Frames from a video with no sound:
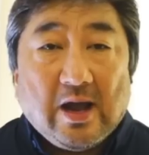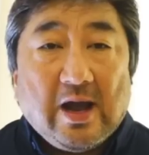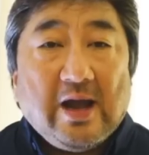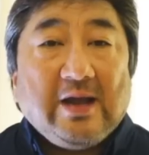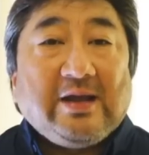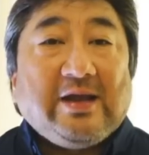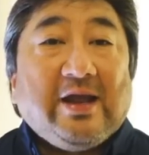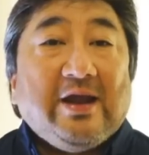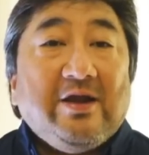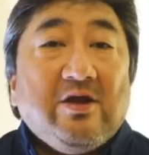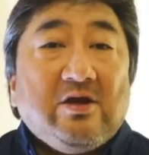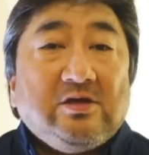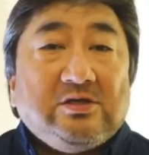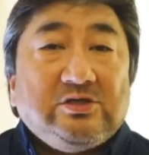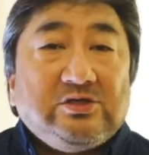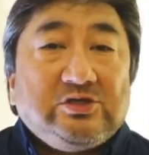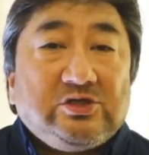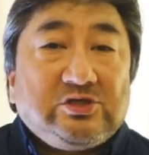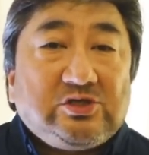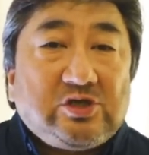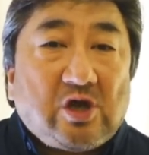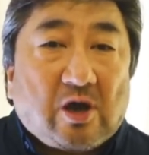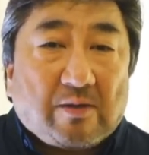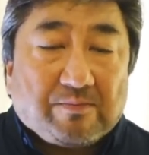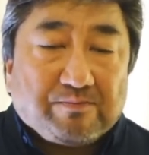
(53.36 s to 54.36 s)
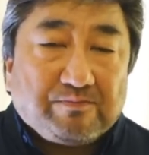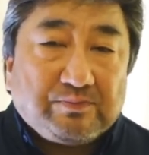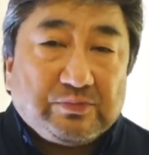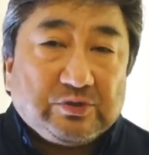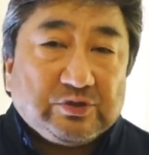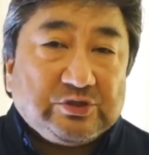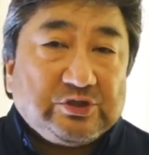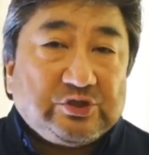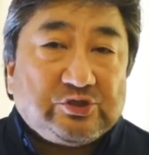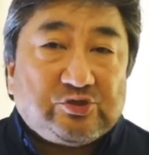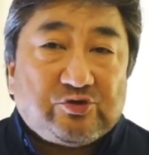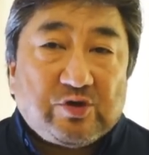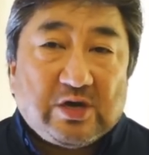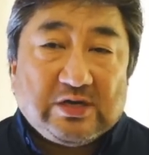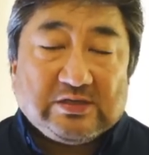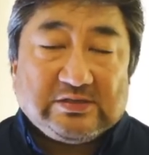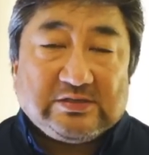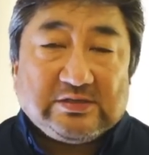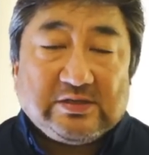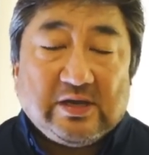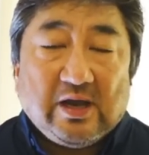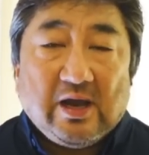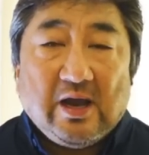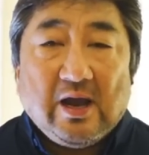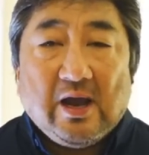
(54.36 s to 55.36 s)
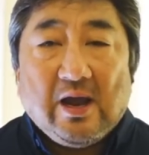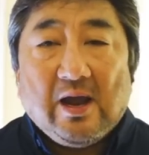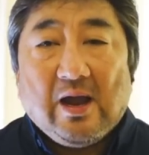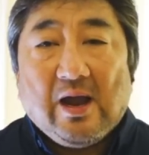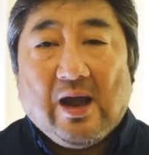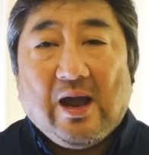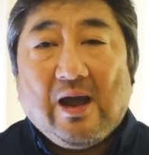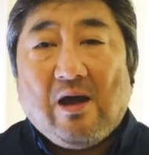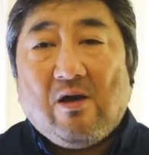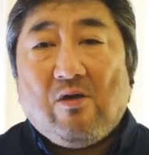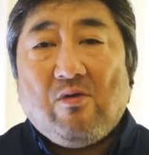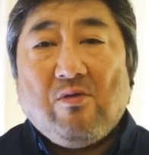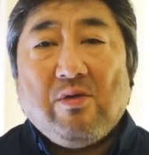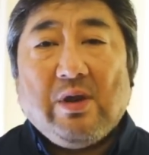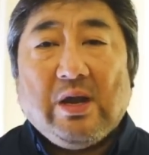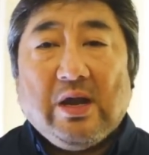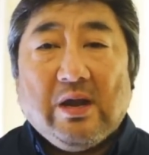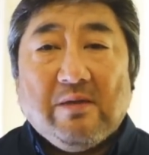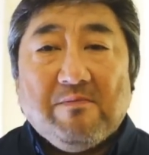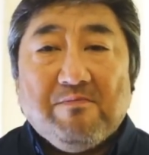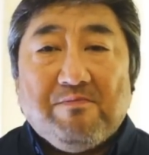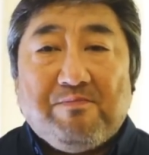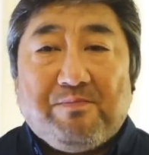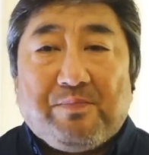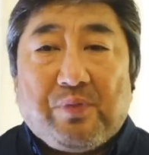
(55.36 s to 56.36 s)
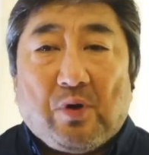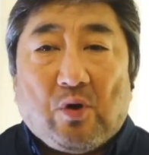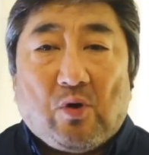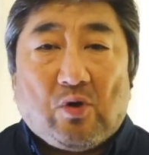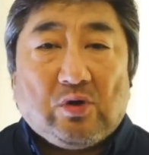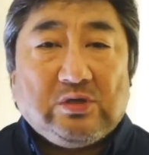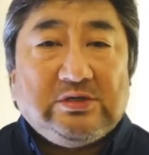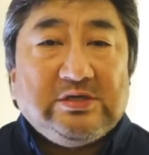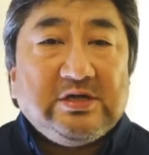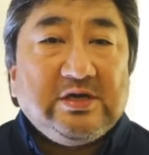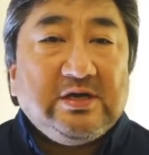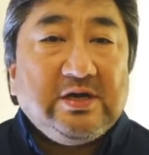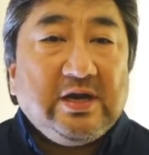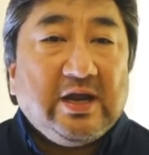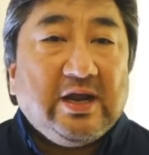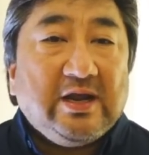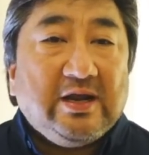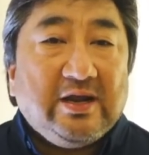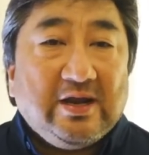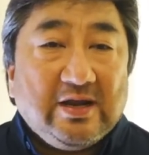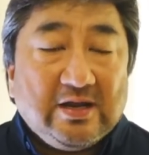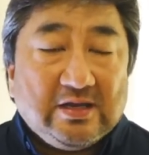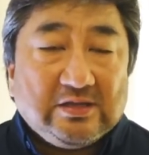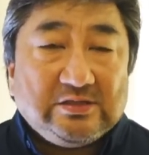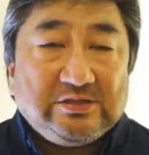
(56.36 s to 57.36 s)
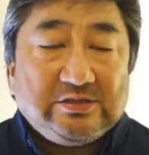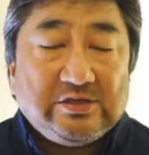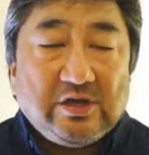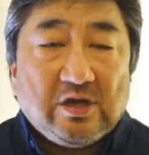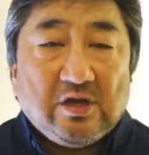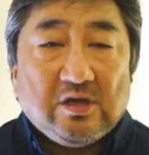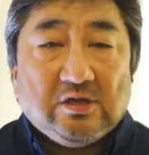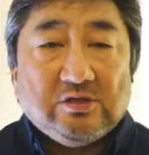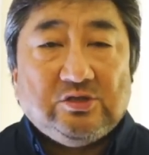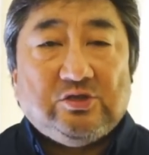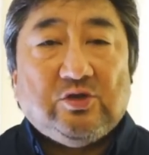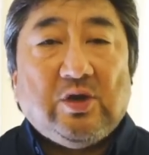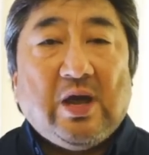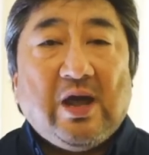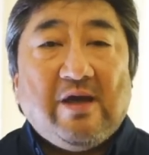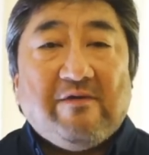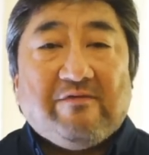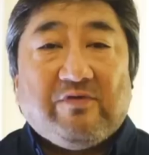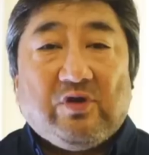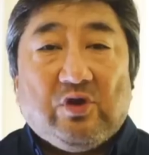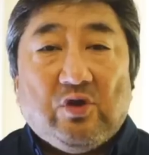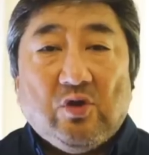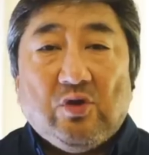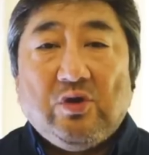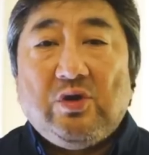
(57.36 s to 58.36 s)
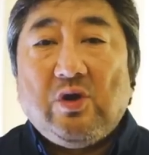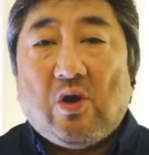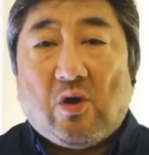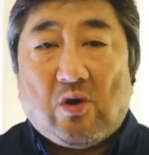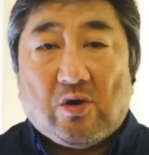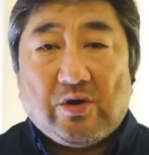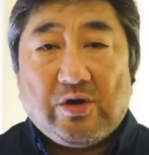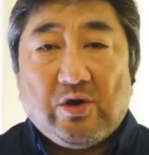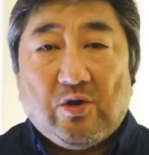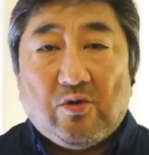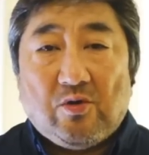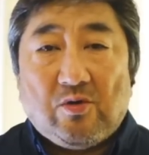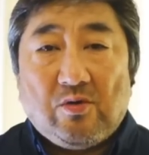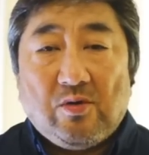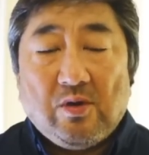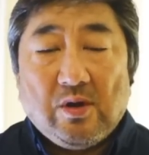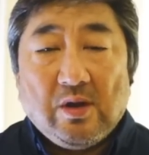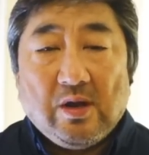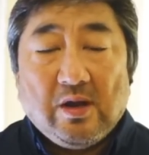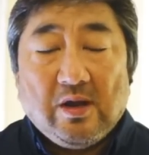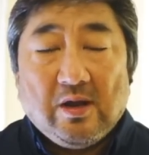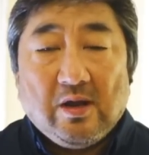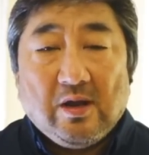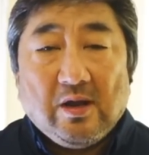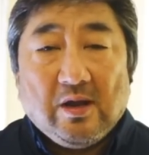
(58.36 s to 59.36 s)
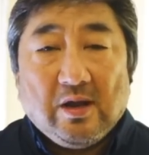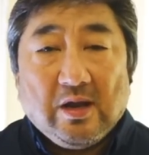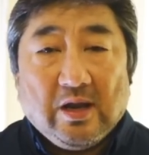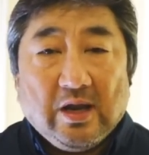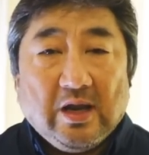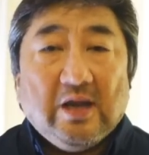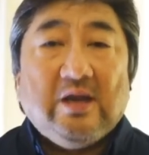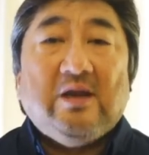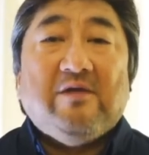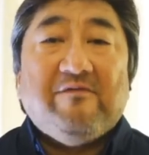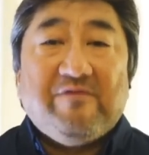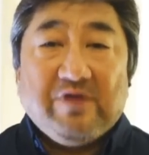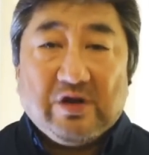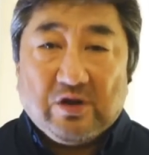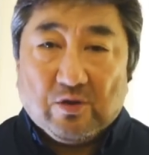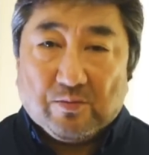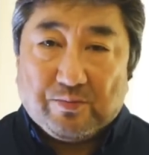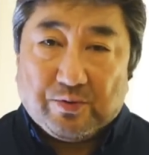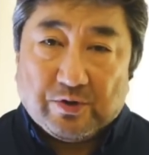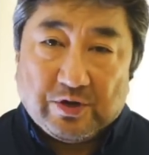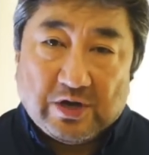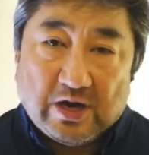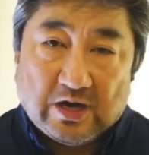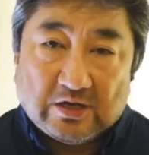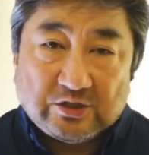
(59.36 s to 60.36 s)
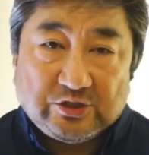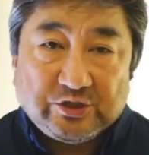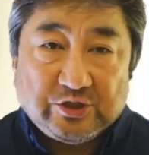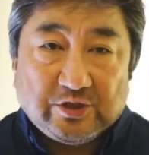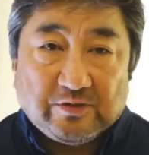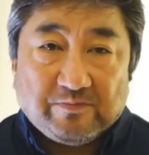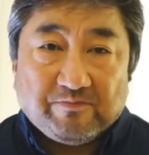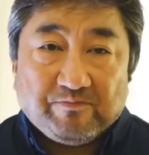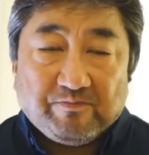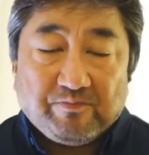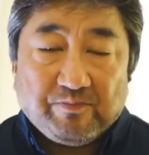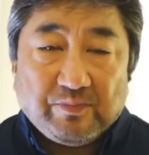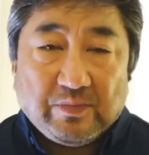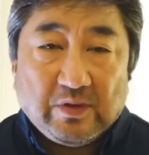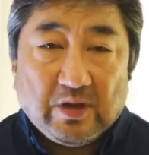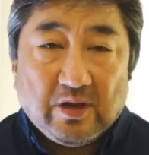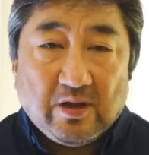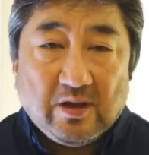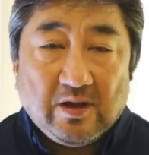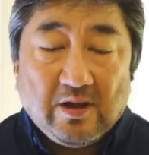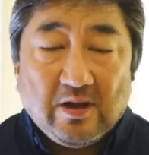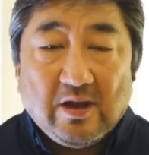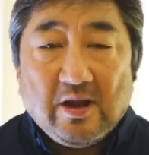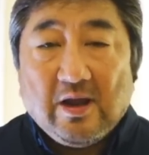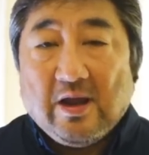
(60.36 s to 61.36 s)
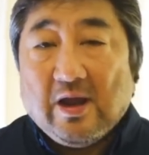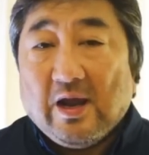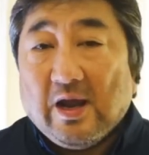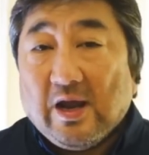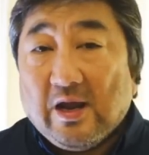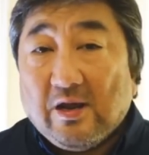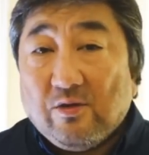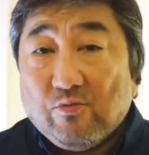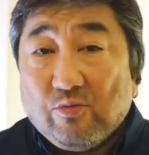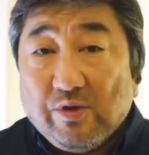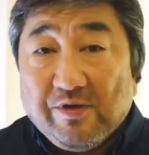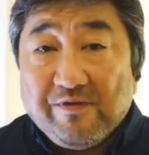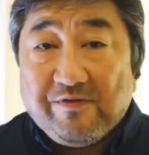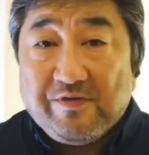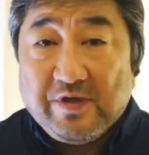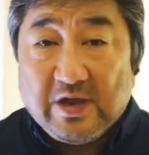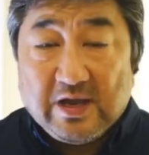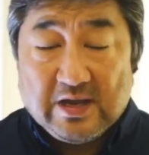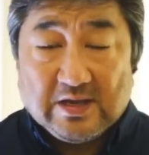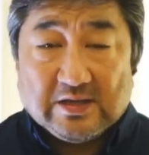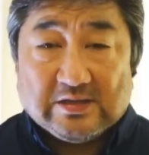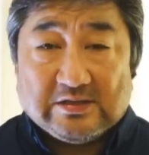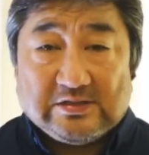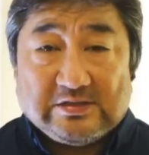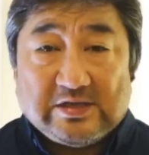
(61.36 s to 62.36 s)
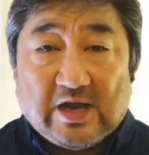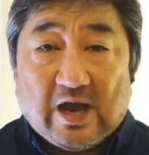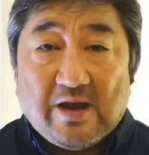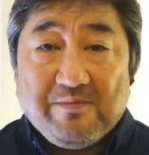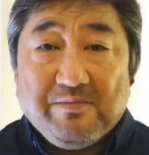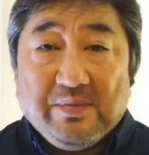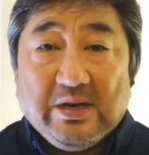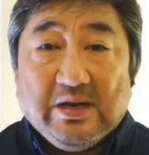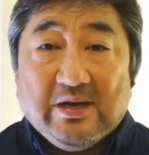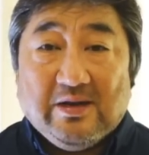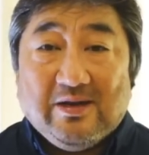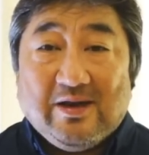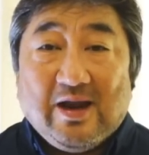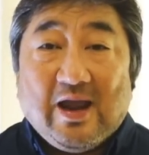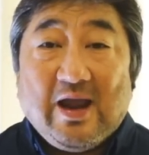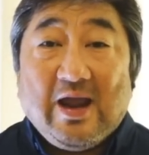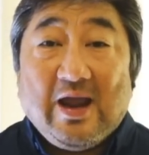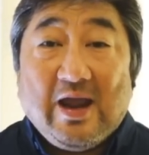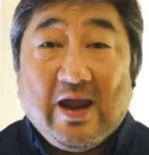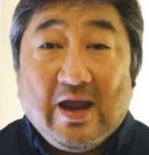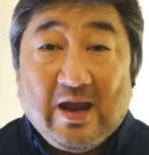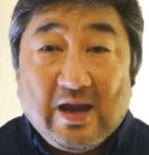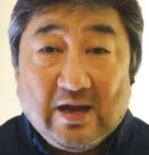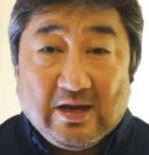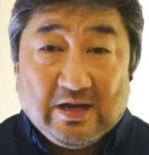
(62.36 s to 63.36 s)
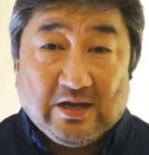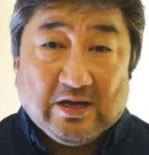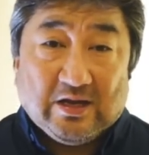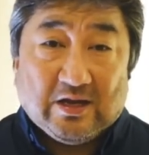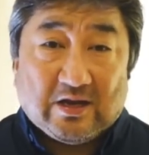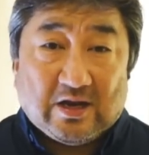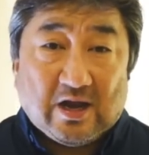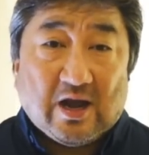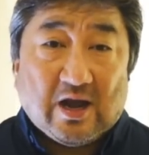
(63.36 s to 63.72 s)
I cannot stop to stress how important it is to have good audio in a video production. And with this, I mean any